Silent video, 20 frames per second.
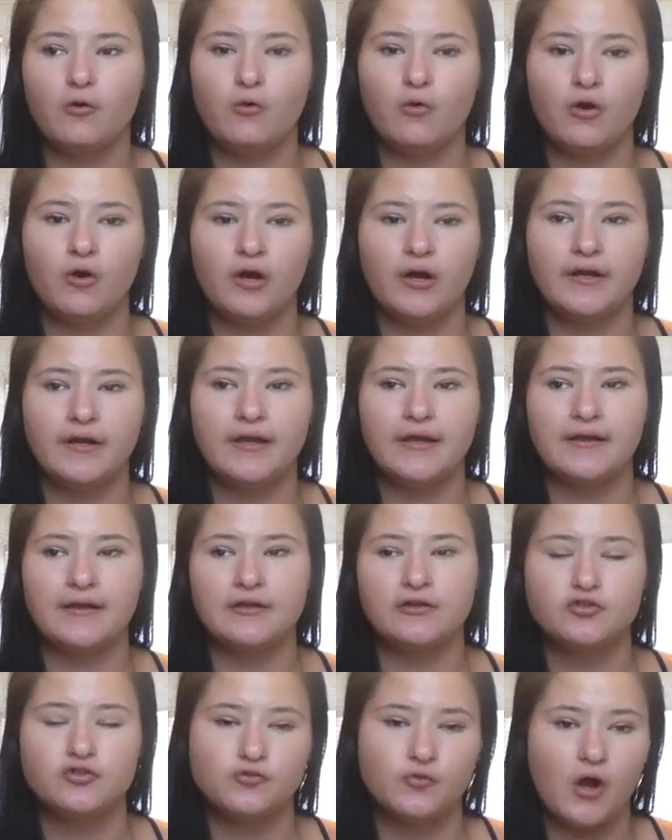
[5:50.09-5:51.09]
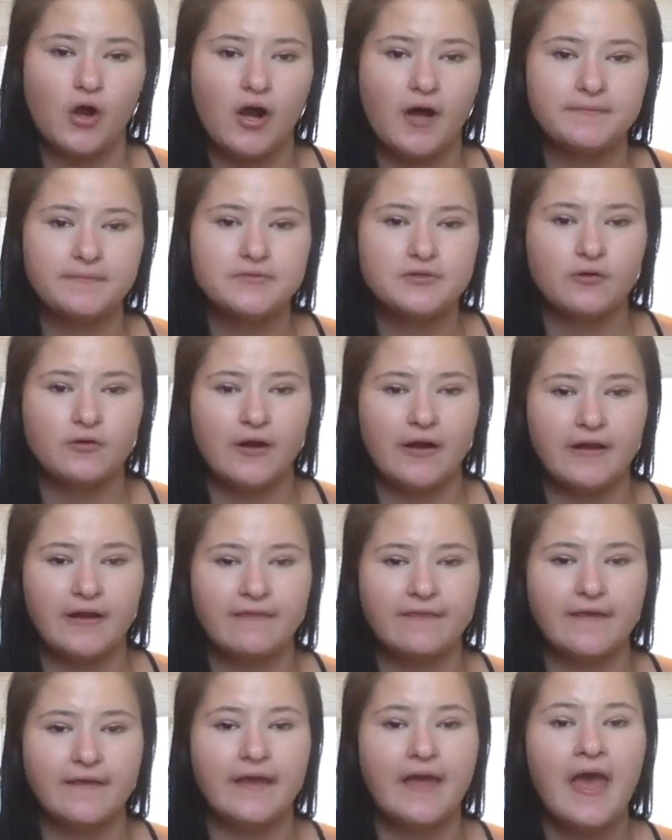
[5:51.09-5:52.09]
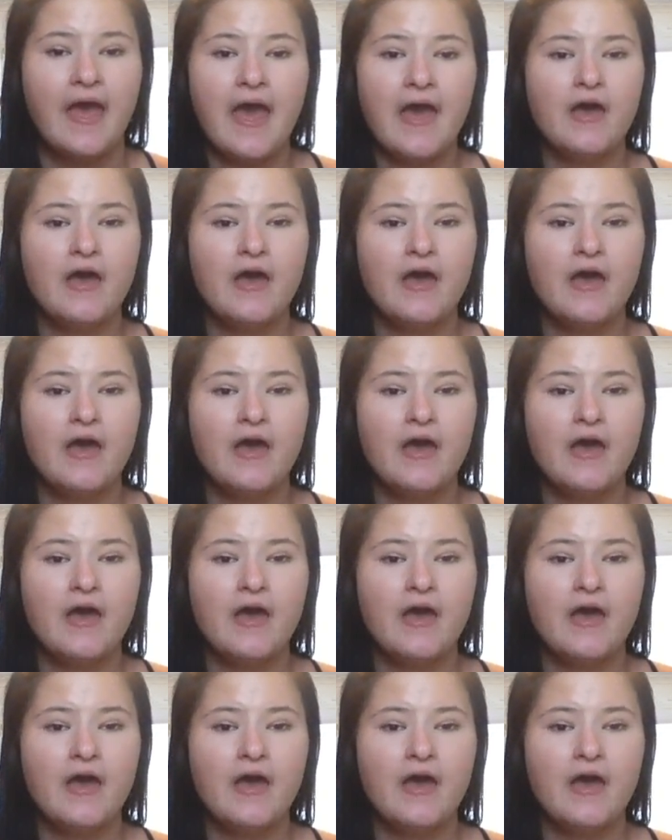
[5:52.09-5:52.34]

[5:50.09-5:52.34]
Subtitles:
or getting dropped or anything,